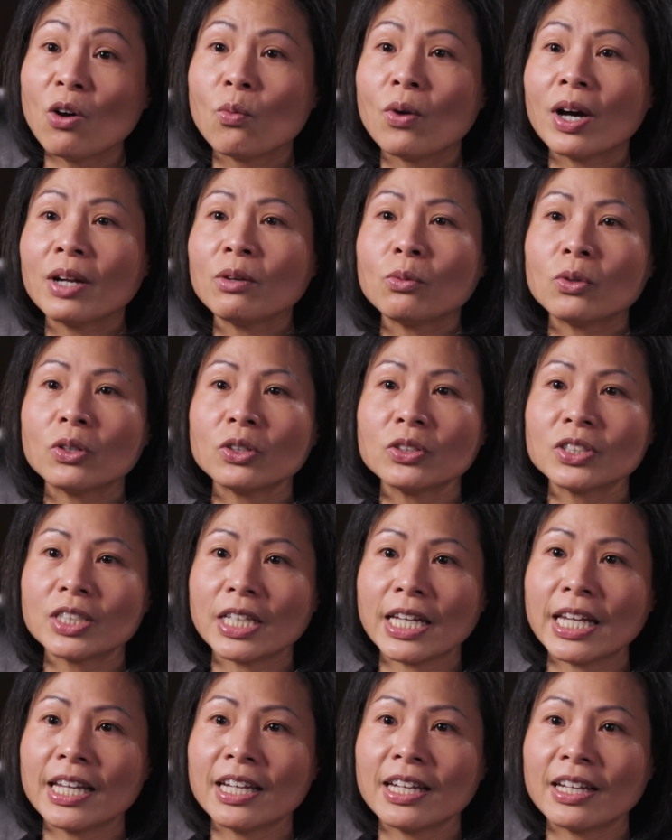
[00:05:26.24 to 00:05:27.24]
One was
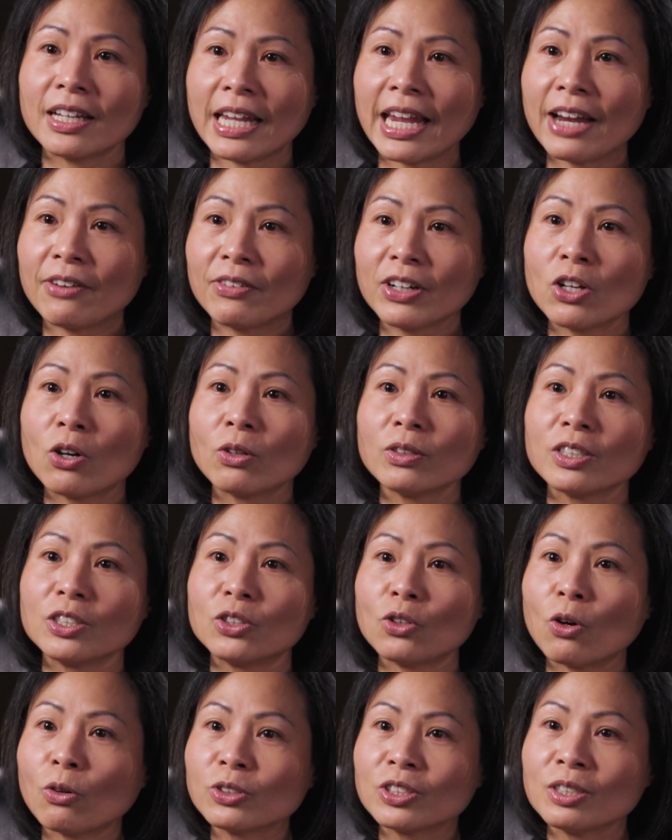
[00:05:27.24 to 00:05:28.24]
in an area called the
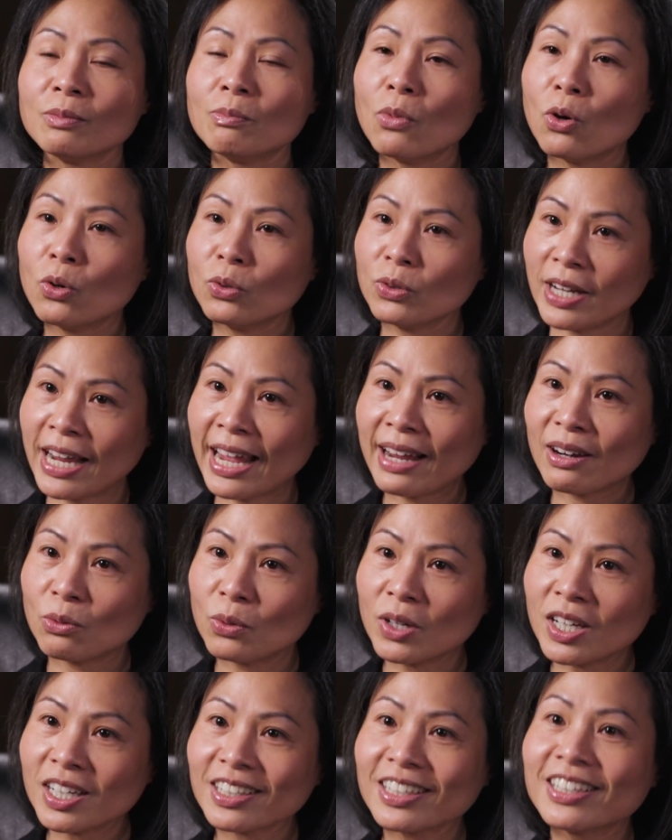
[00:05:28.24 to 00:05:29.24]
dorsal motor
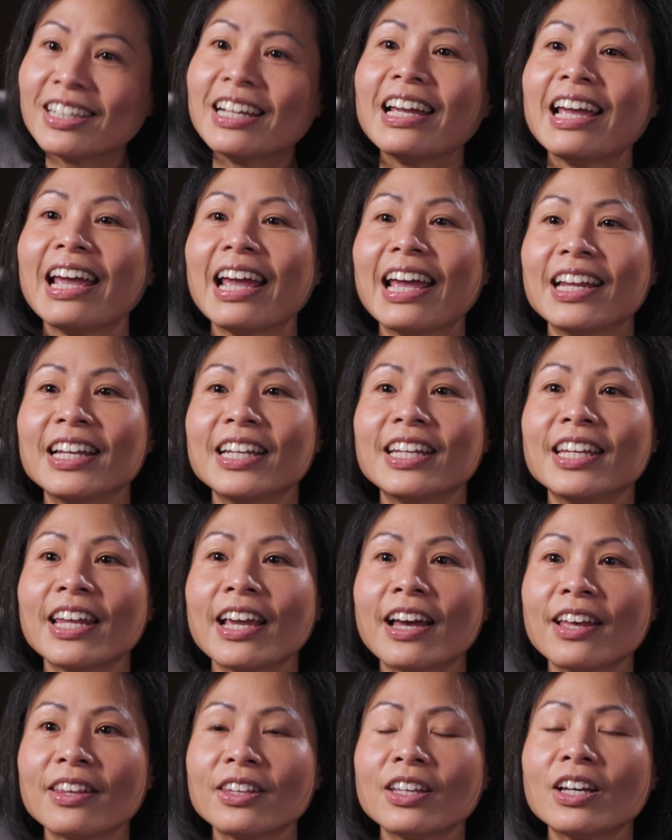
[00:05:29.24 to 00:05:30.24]
network, and the
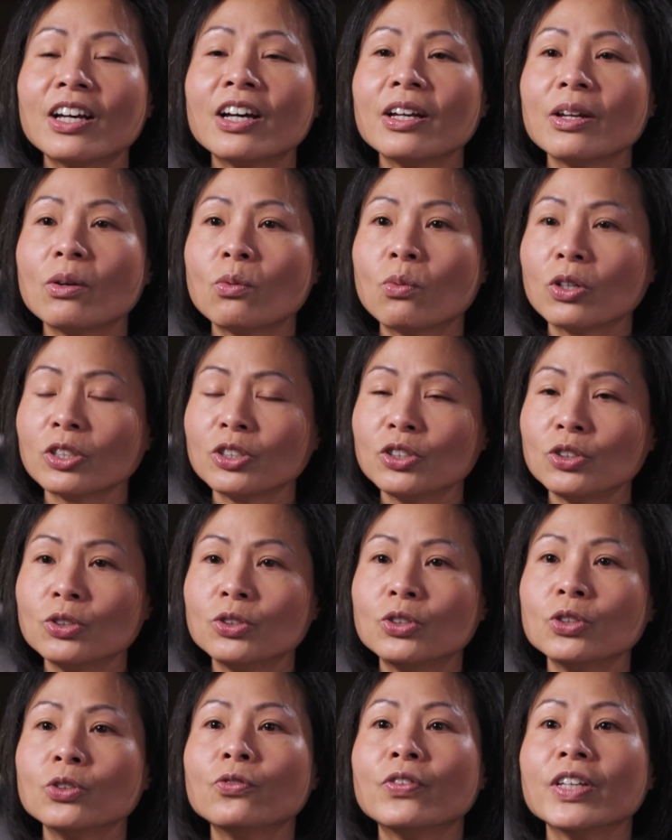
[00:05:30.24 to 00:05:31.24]
other was to
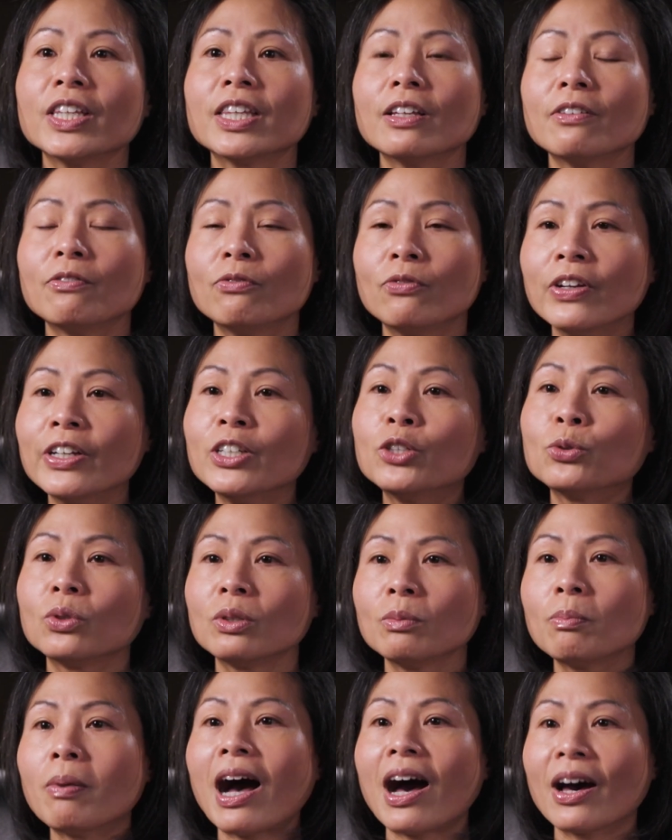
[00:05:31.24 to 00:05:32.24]
do with the
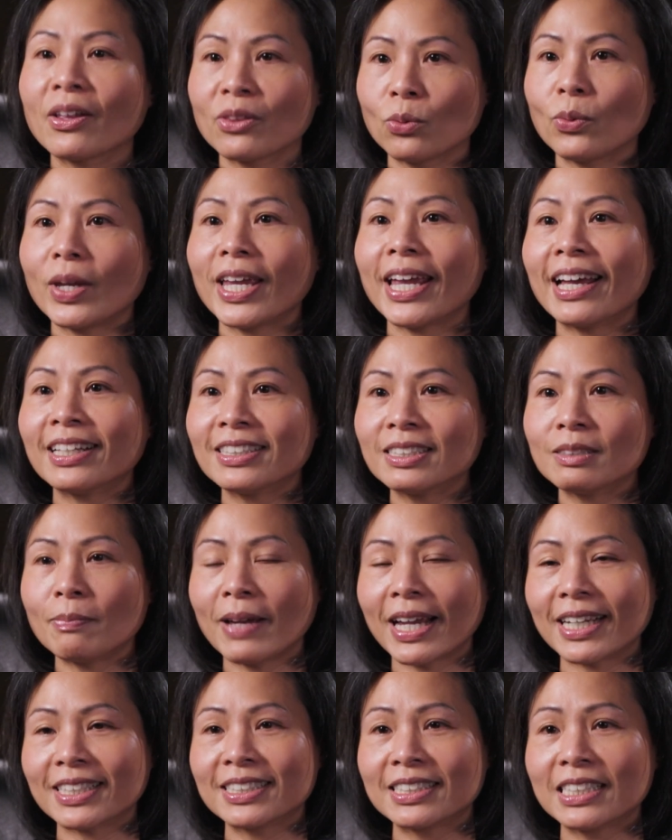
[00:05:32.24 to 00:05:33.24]
visual pathway
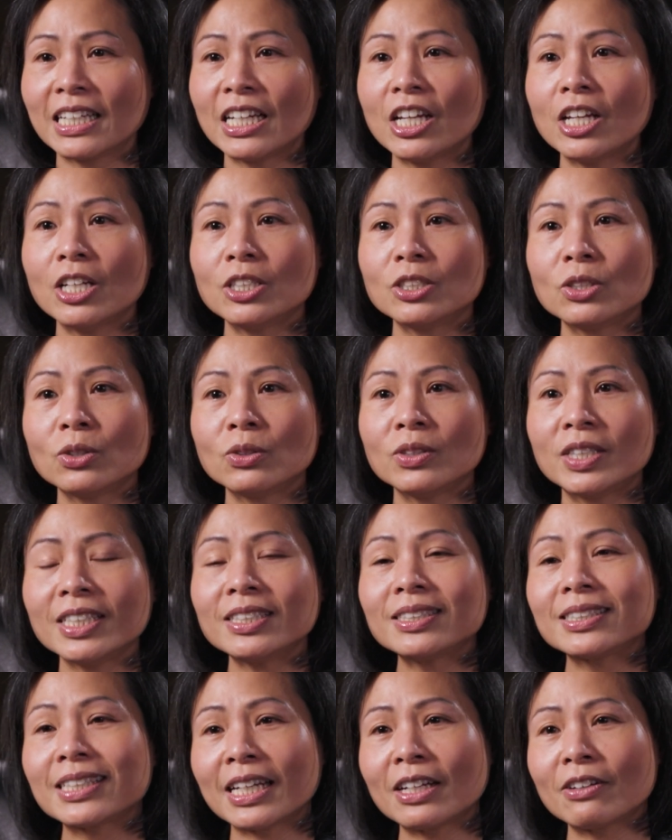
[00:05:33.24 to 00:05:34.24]
aspects. So
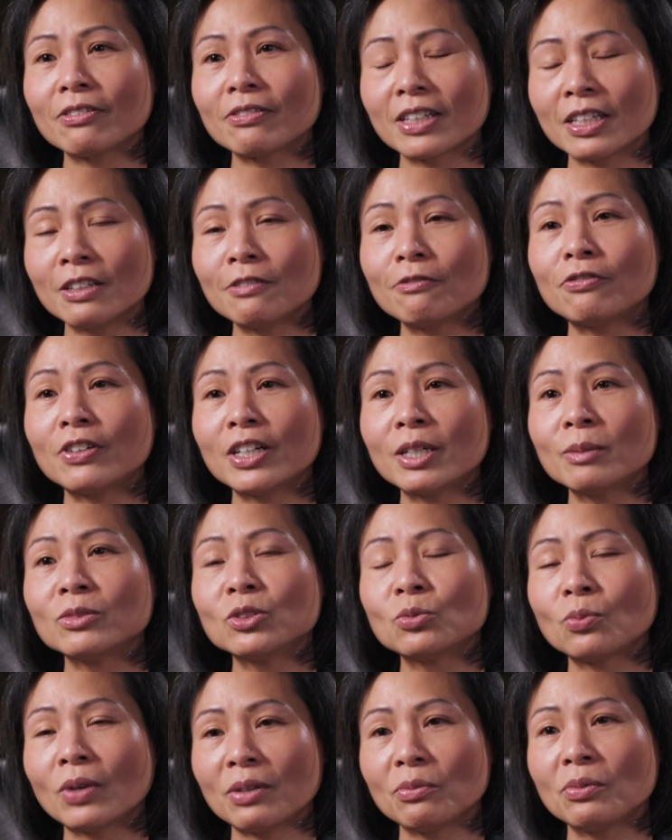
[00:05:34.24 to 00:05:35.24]
this kind of
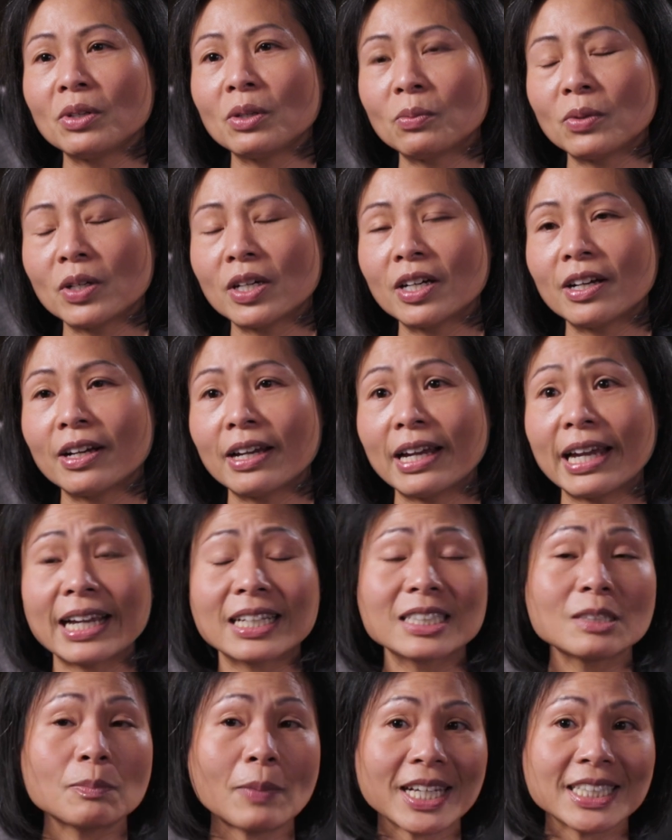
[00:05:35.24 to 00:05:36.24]
confirms what we were
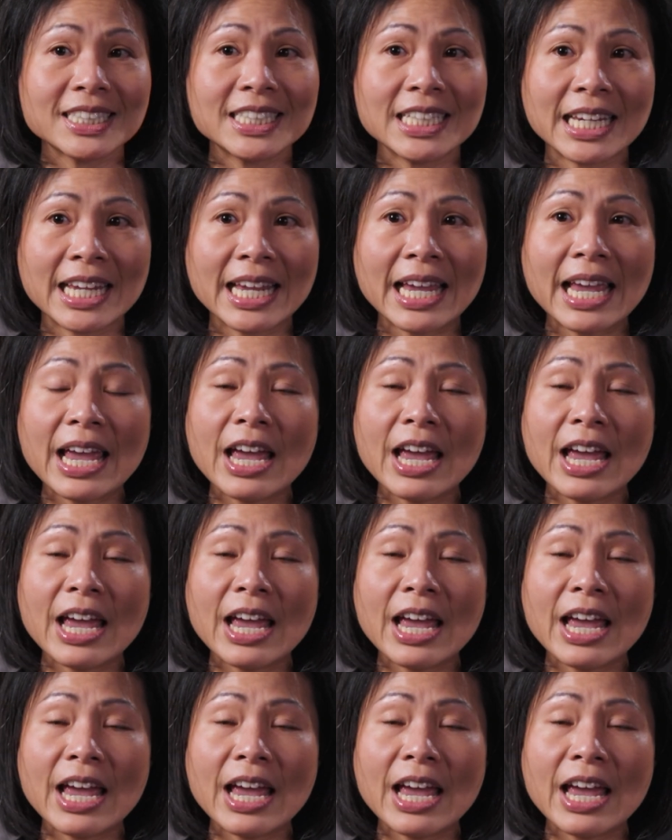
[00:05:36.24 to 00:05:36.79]
expecting